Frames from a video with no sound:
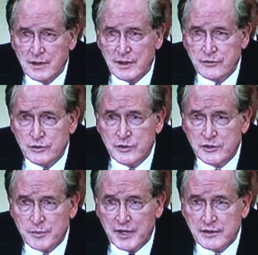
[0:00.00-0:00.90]
of
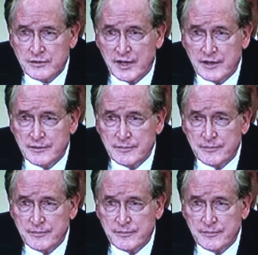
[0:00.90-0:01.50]
human spaceflight.